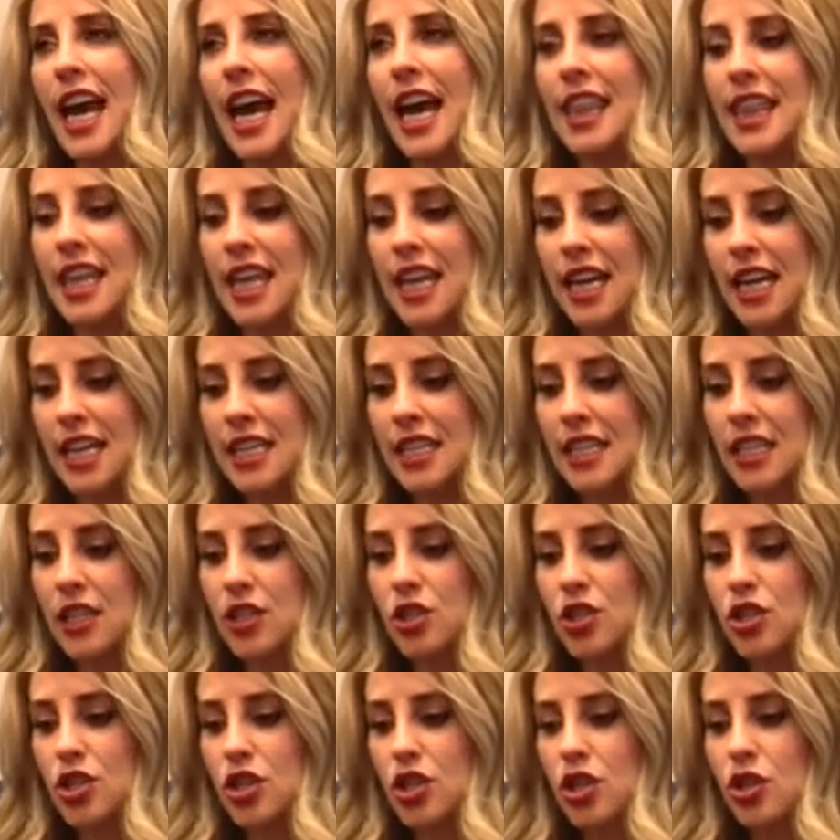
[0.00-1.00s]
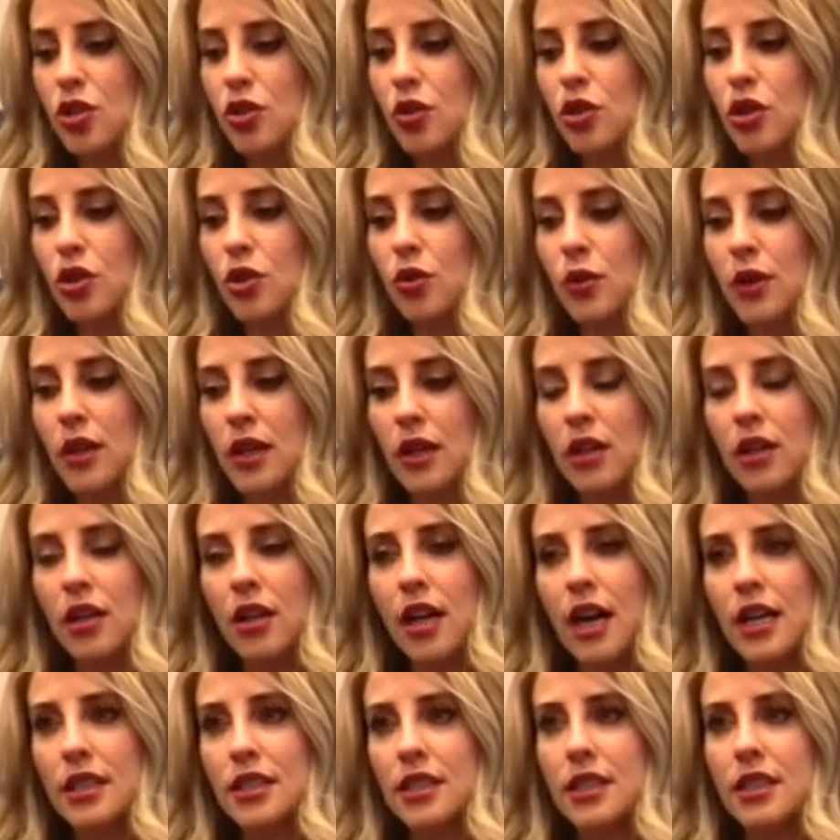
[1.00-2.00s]
And then I teach 2 career
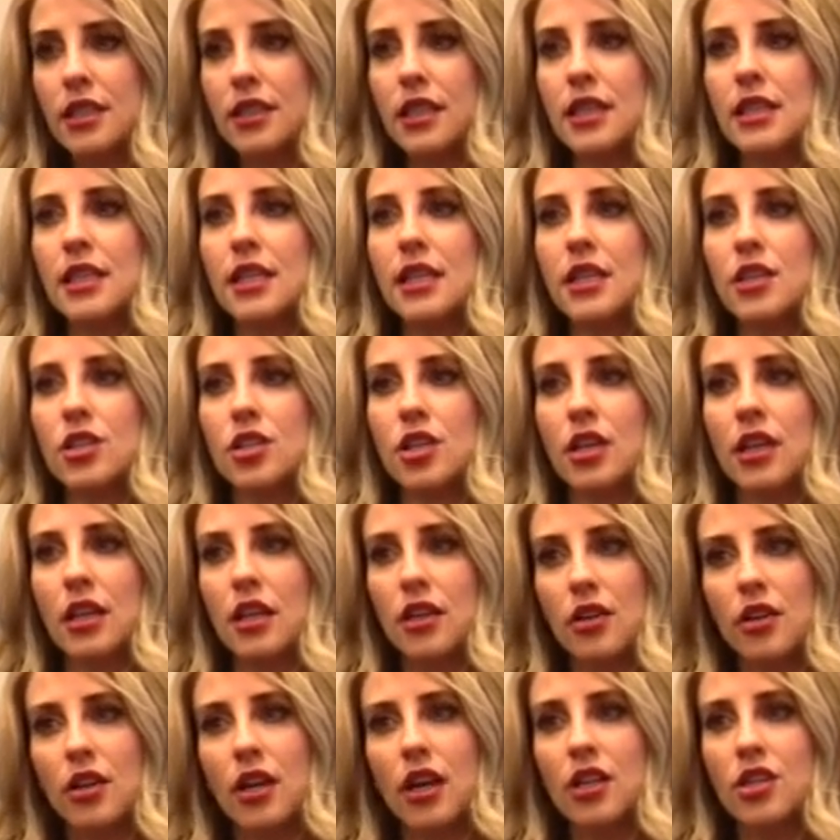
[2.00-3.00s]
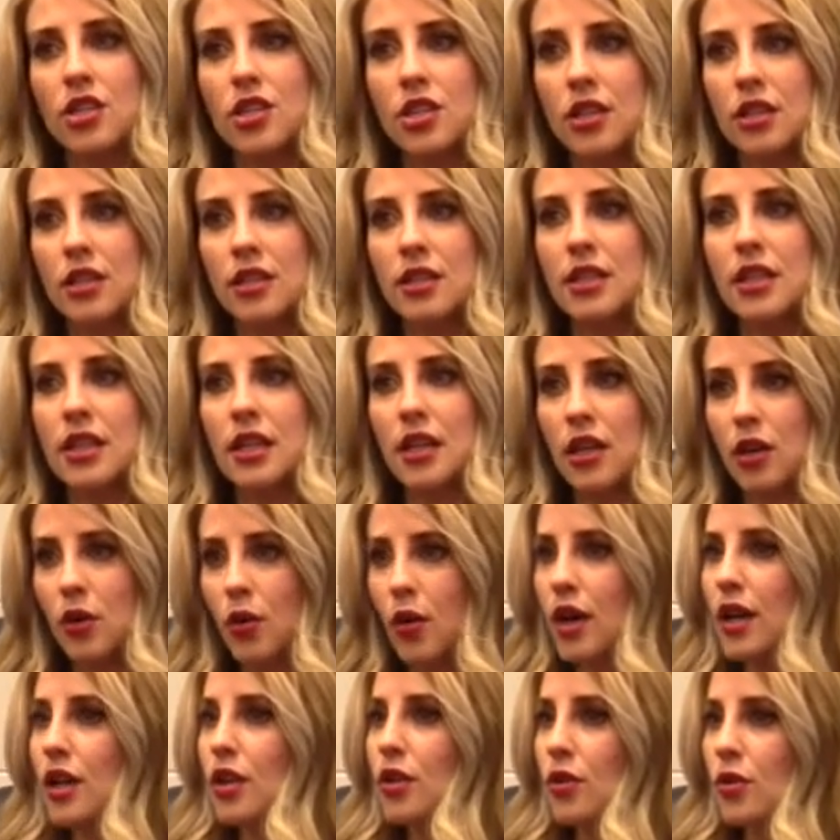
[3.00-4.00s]
classes. I teach an Introduction to
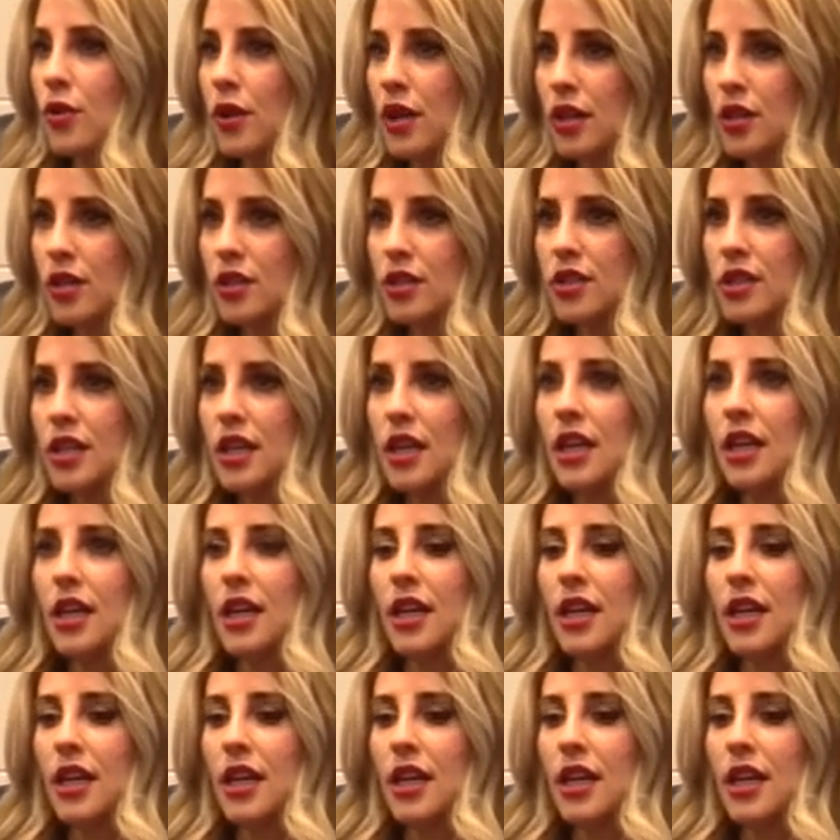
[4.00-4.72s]
Equine Careers.